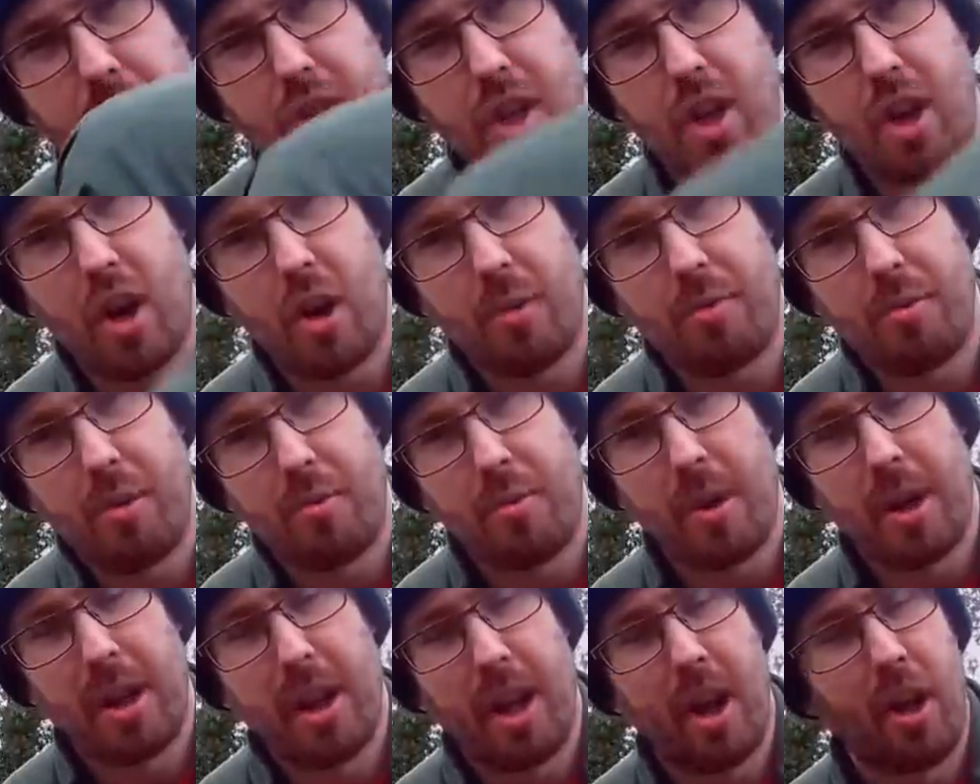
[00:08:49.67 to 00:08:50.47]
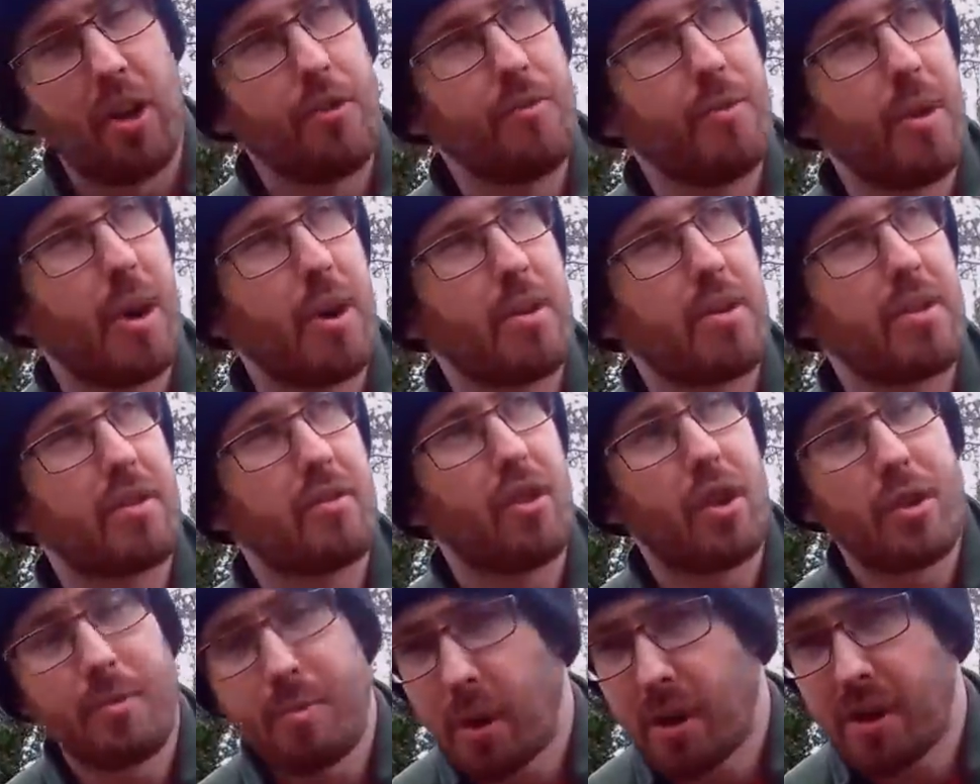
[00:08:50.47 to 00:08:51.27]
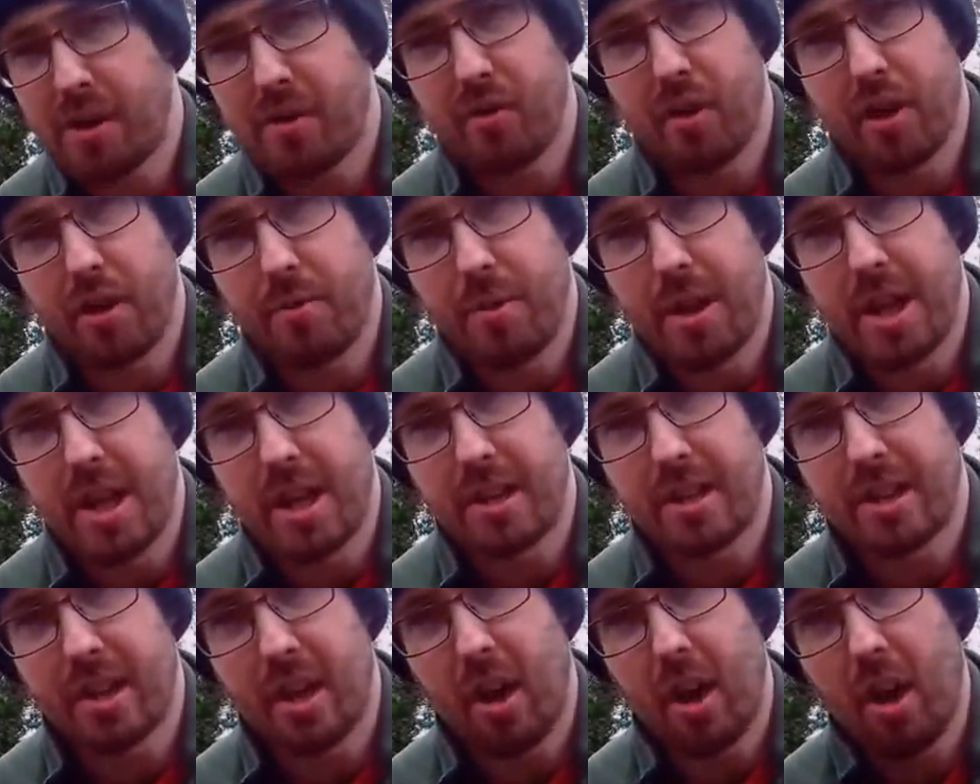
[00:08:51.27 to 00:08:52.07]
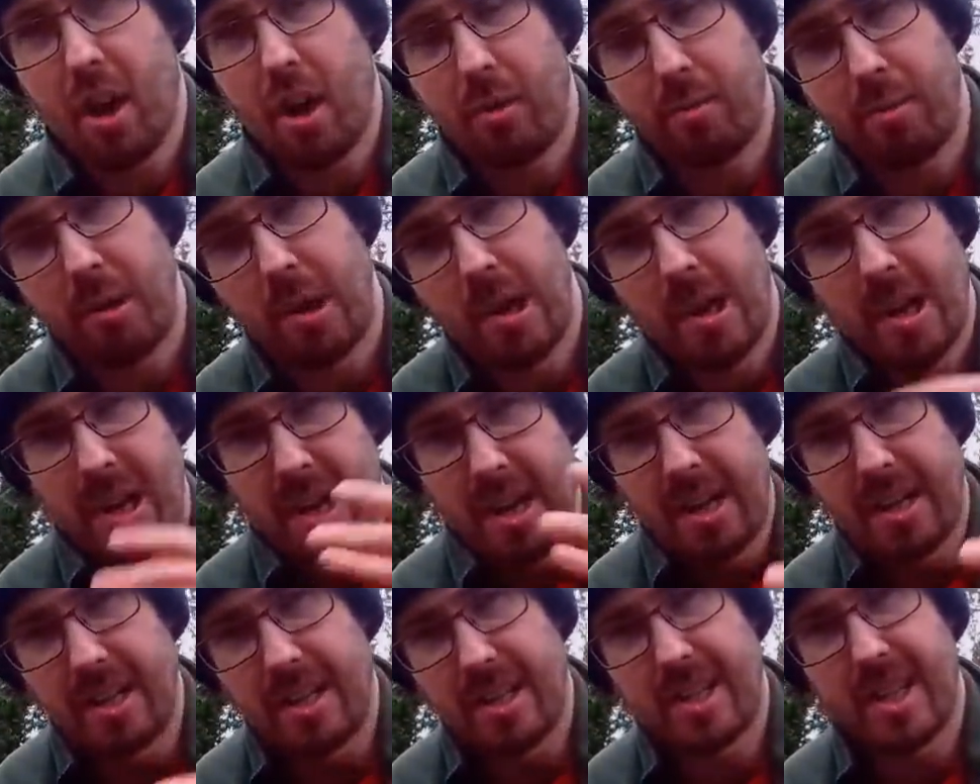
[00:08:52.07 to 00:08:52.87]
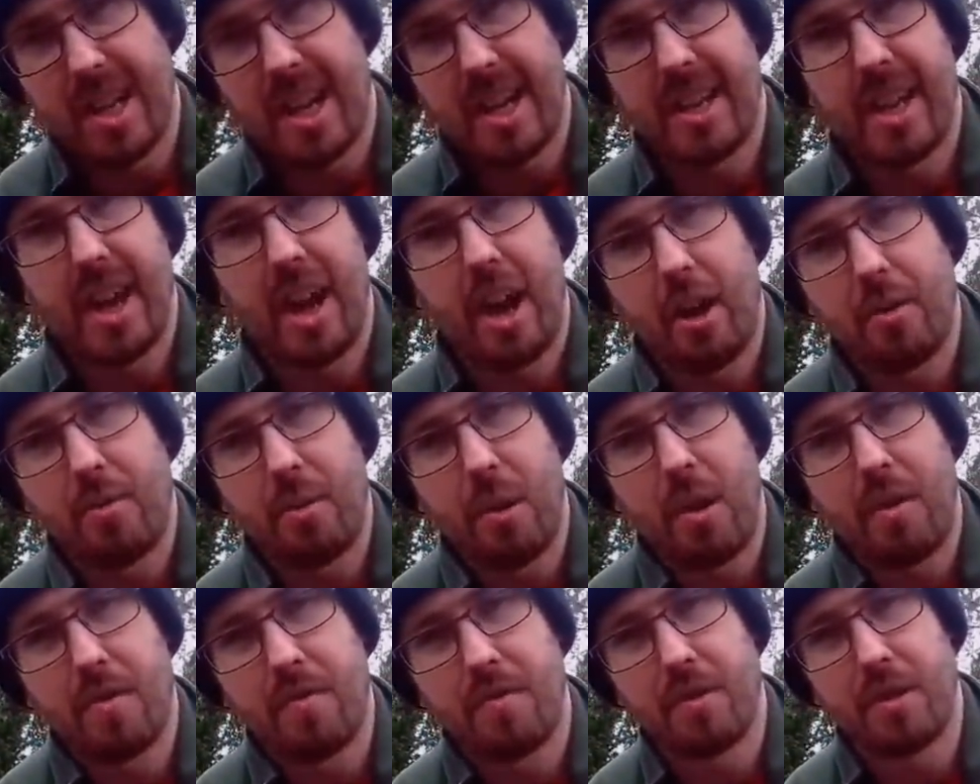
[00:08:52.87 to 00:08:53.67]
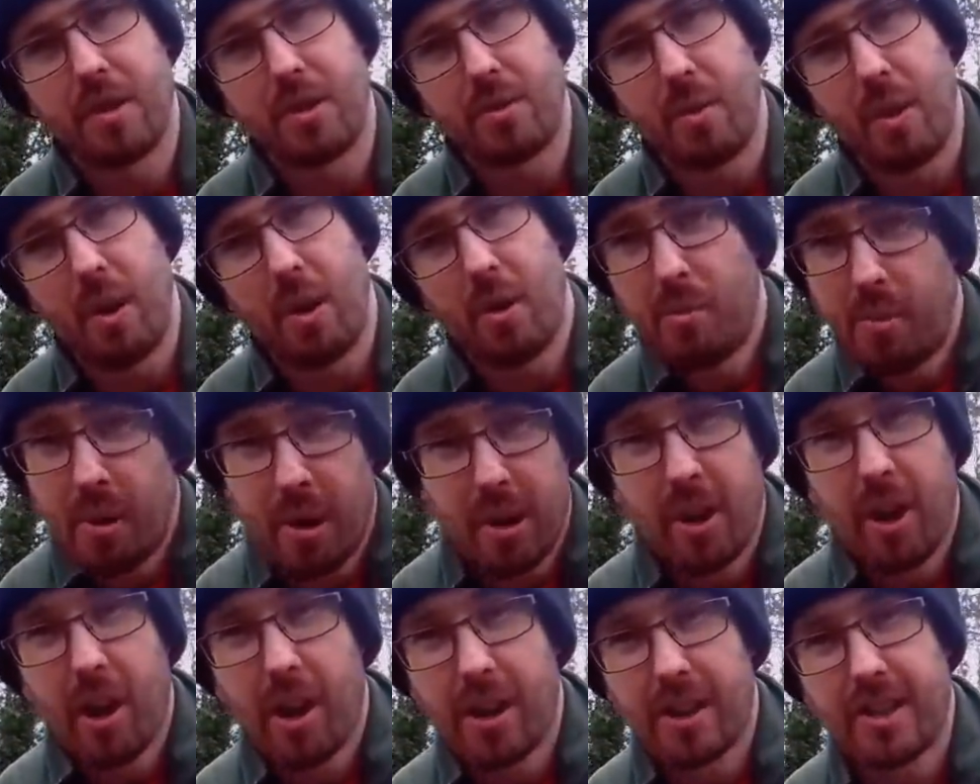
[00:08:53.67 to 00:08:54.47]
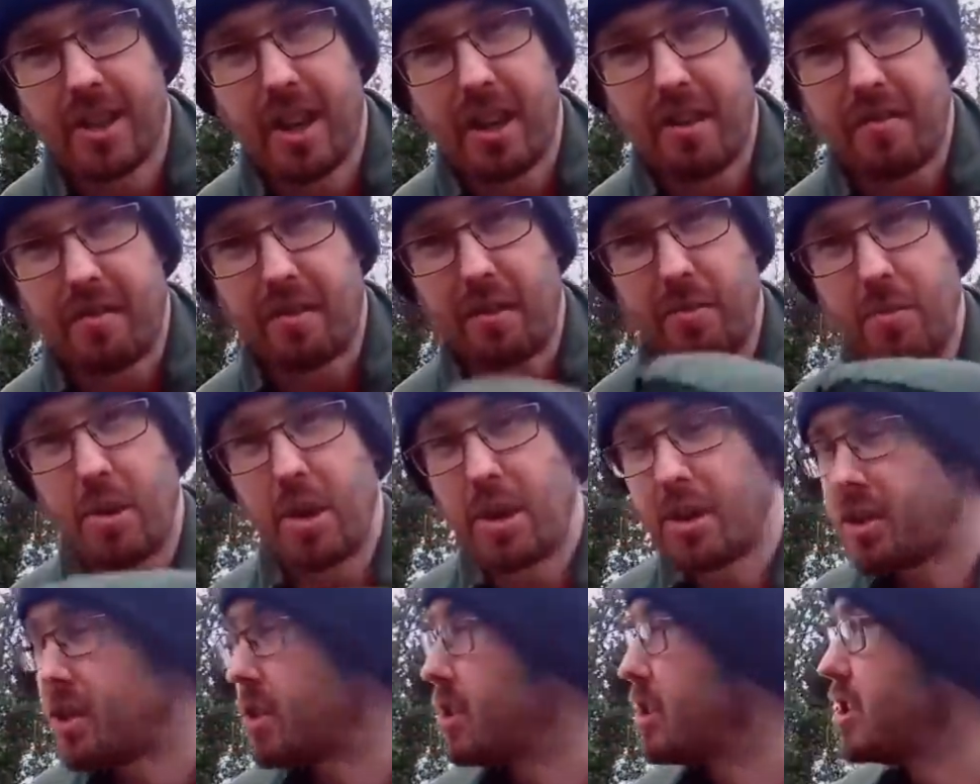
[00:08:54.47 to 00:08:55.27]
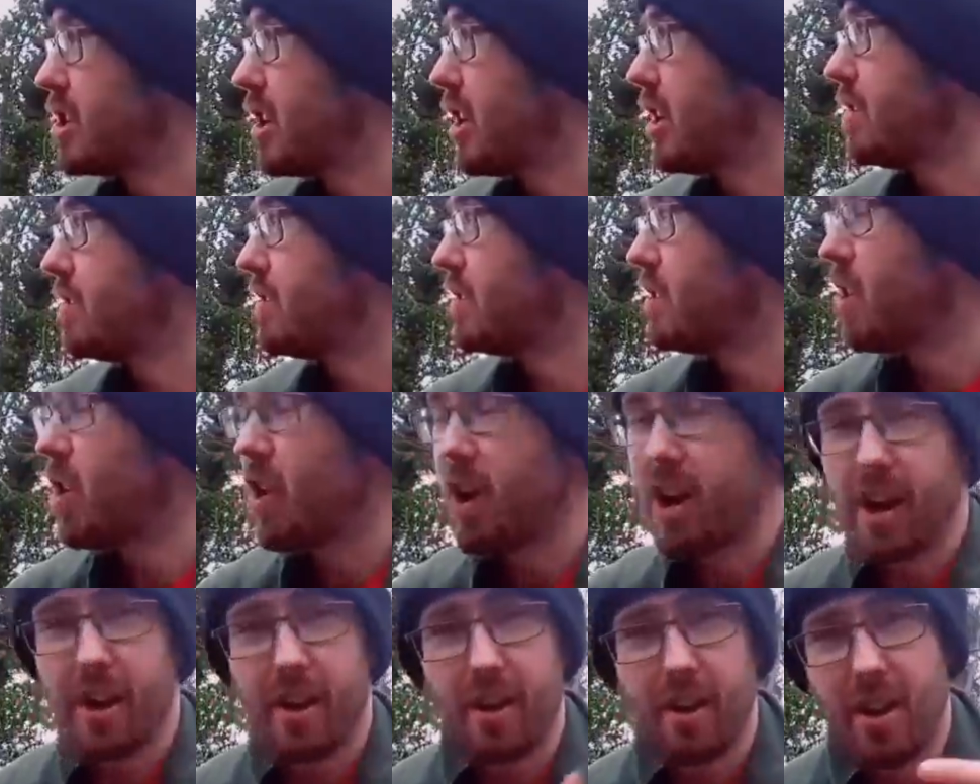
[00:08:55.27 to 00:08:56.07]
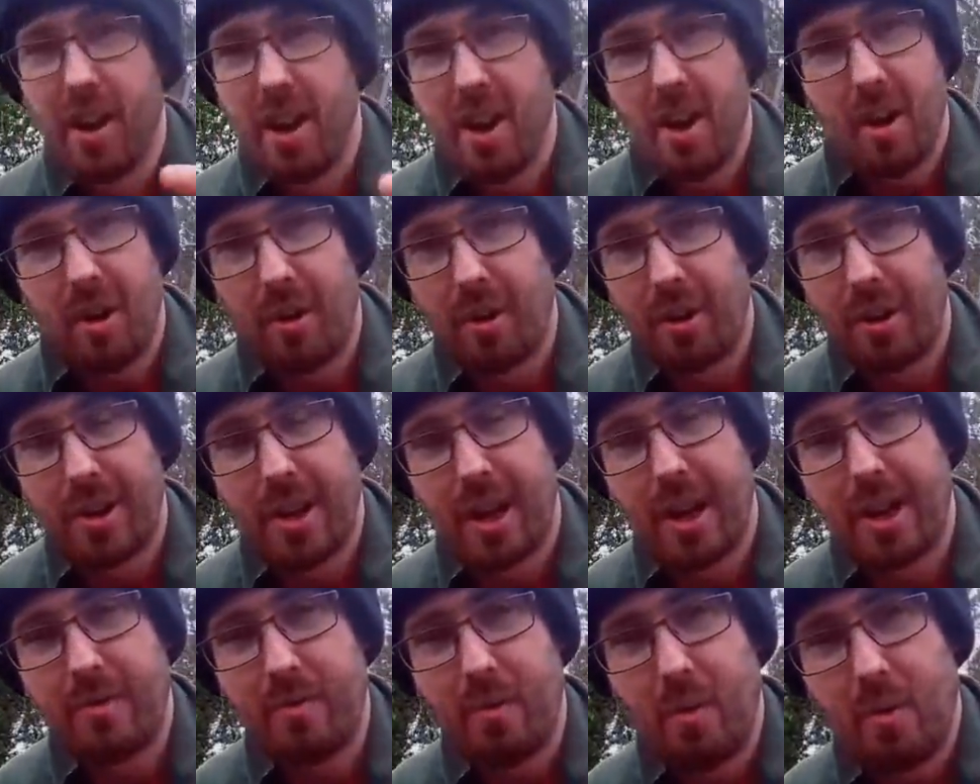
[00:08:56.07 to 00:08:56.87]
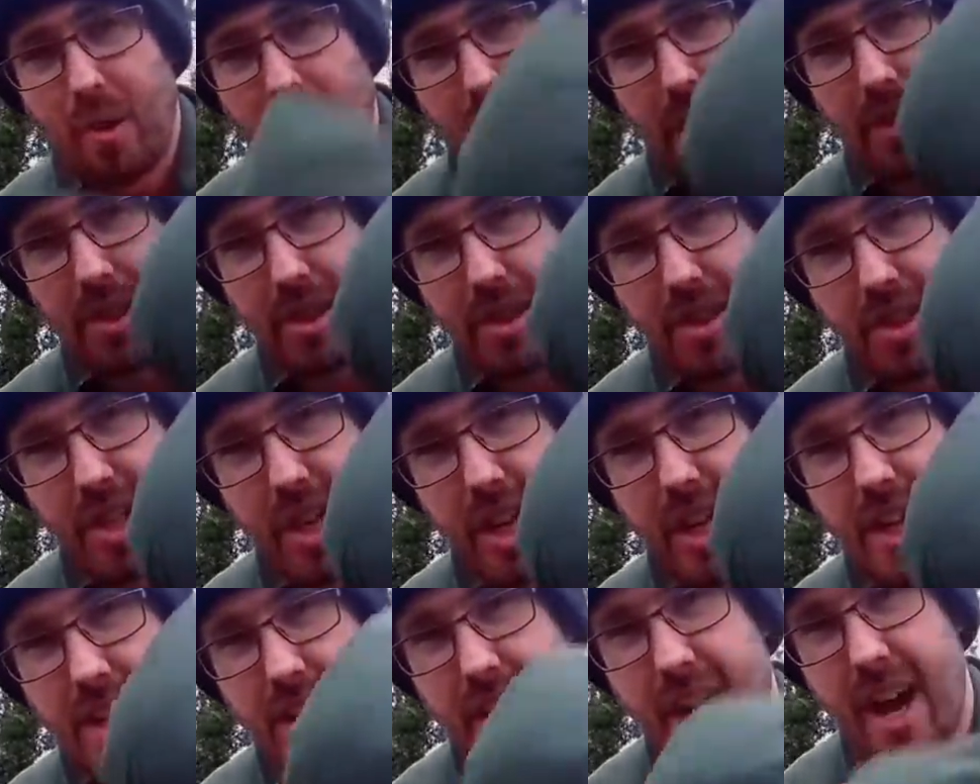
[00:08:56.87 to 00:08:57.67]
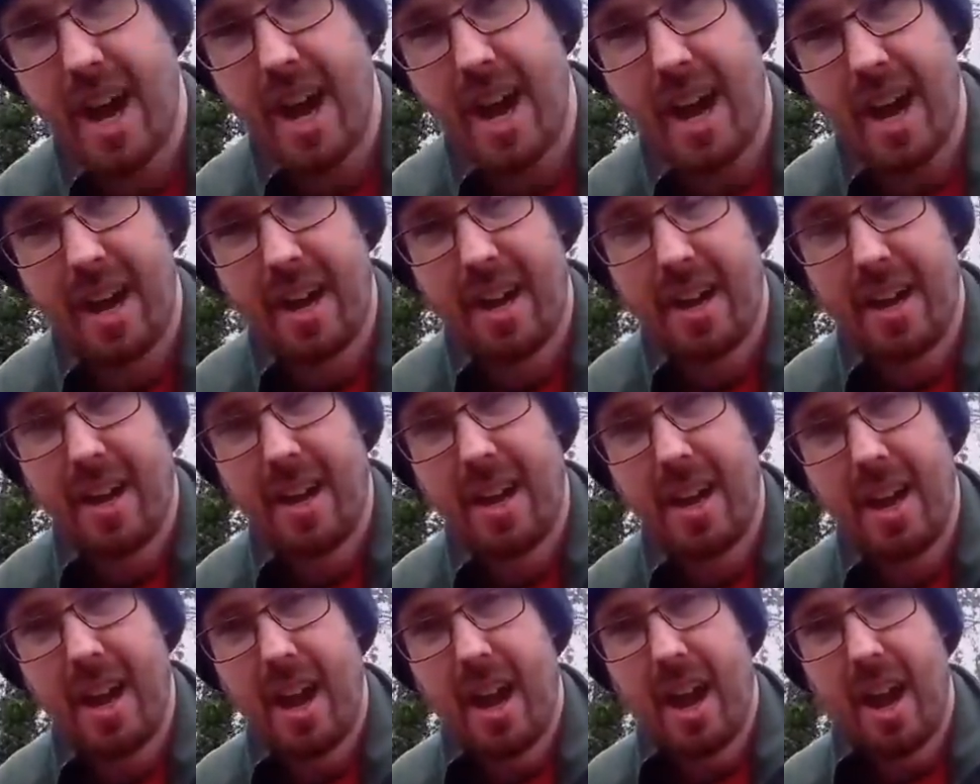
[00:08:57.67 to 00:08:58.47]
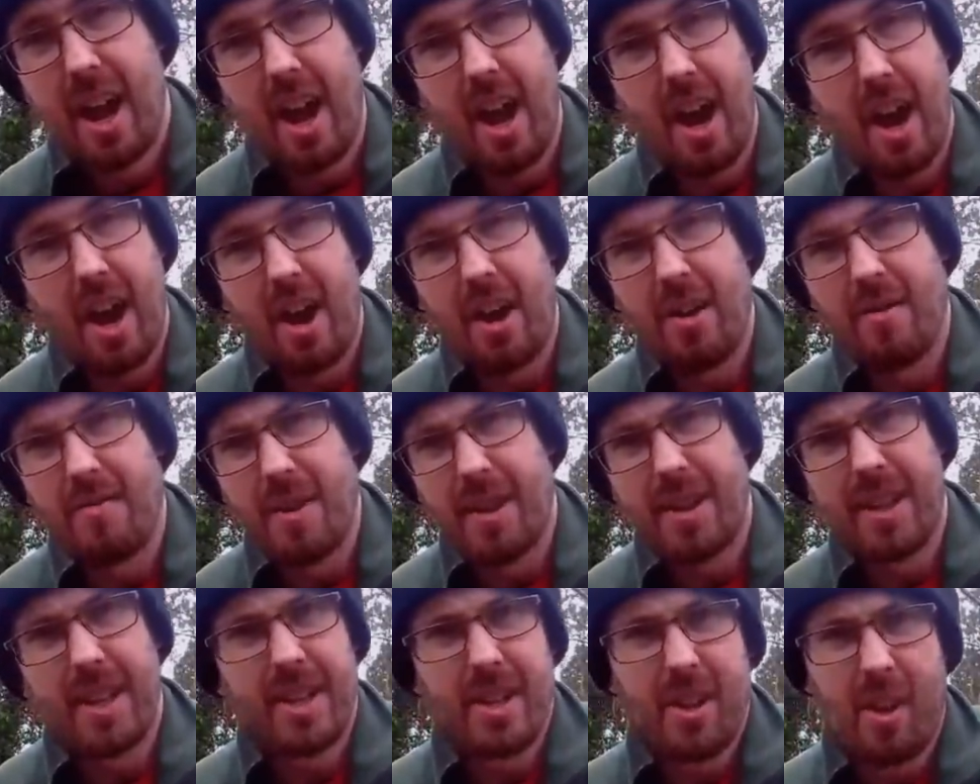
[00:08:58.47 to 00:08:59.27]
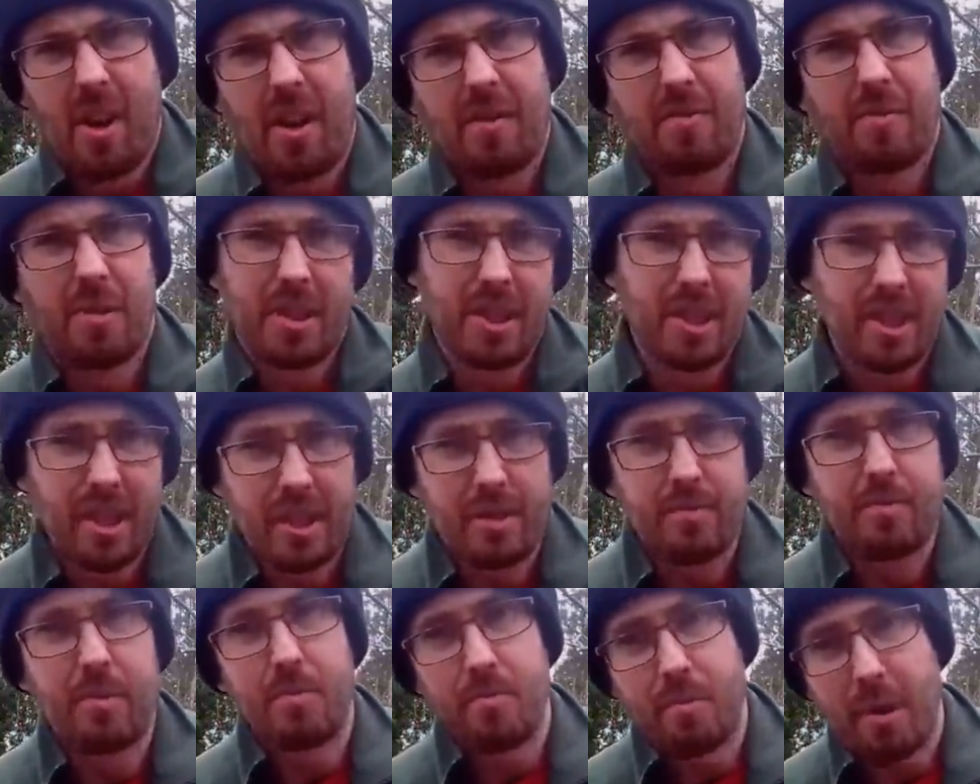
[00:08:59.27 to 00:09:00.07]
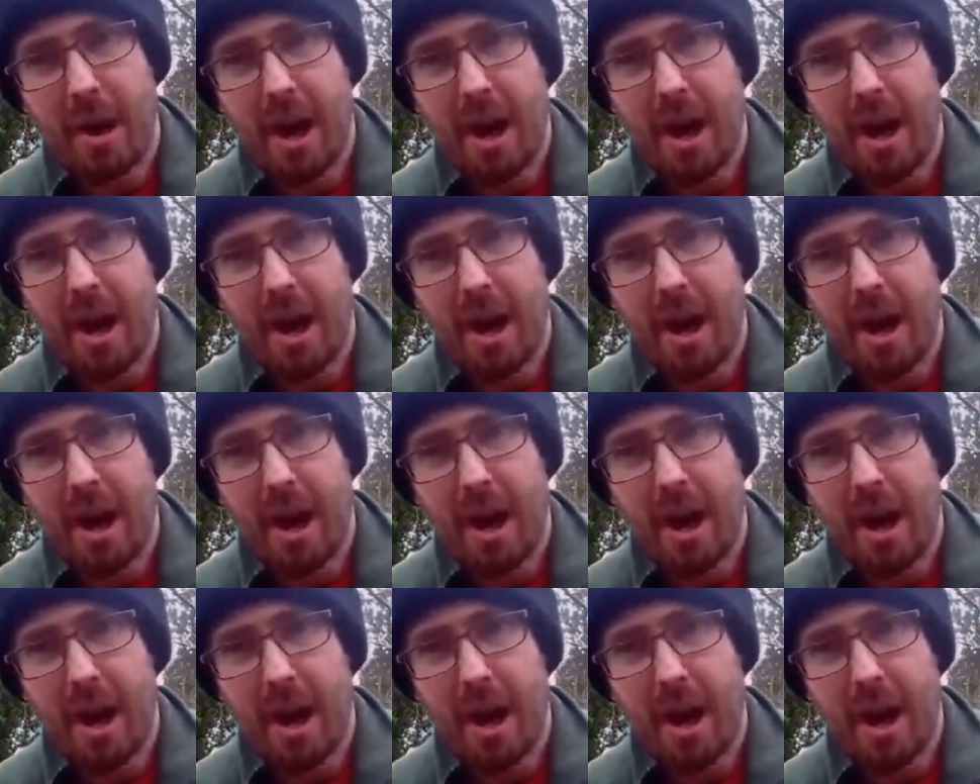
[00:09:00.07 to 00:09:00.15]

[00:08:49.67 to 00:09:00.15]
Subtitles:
tarp or my Lomo 3x3 metre tarp and set that up over it as well. But like I say, for an emergency overnighter on a day walk, I just take that. And then I have my sleeping